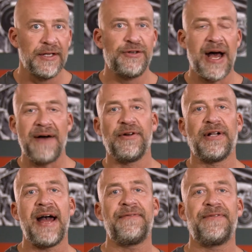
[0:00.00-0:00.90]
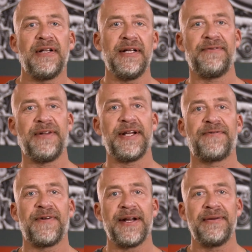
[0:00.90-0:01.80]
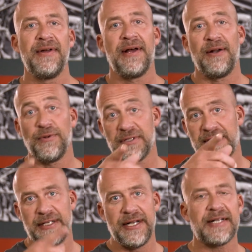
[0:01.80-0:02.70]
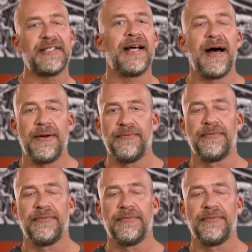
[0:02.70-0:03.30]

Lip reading: Drive your life and live leak-free, and we'll see you next time.